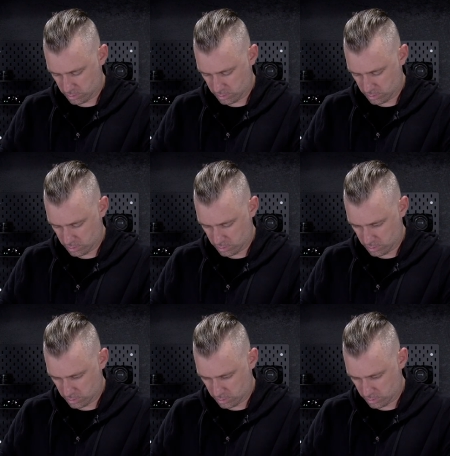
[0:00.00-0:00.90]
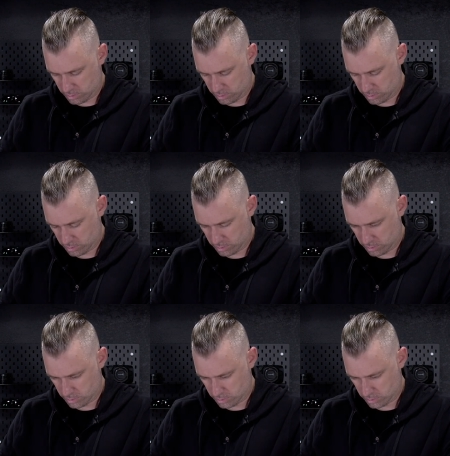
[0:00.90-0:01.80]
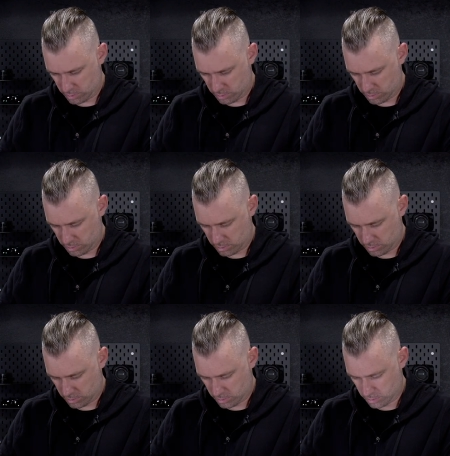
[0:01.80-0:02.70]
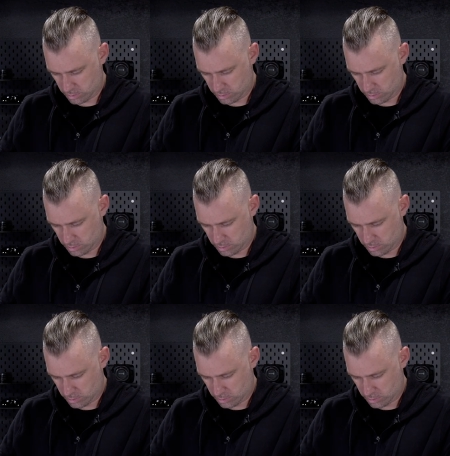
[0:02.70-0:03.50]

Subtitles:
Nobody speaks.